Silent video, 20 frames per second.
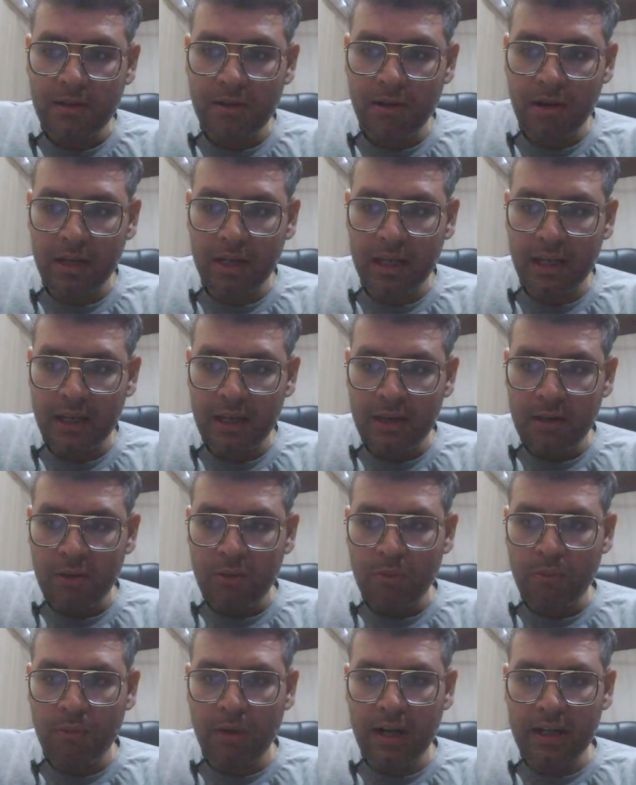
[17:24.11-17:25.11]
Okay,
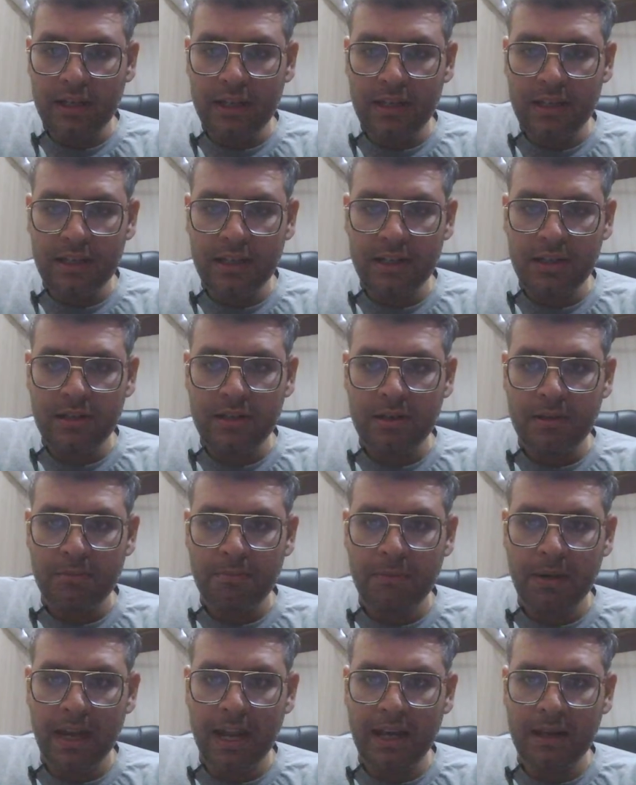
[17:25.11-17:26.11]
what he did?
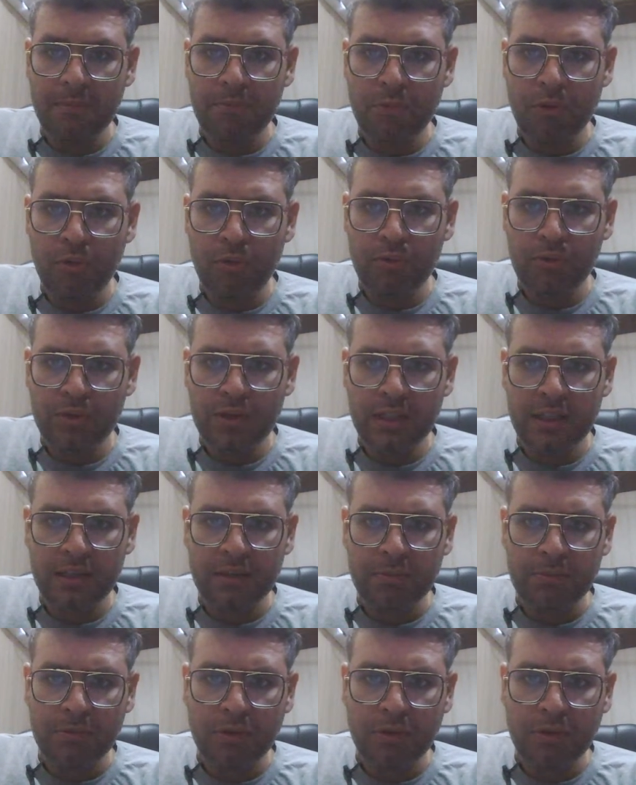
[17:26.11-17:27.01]
Black move this,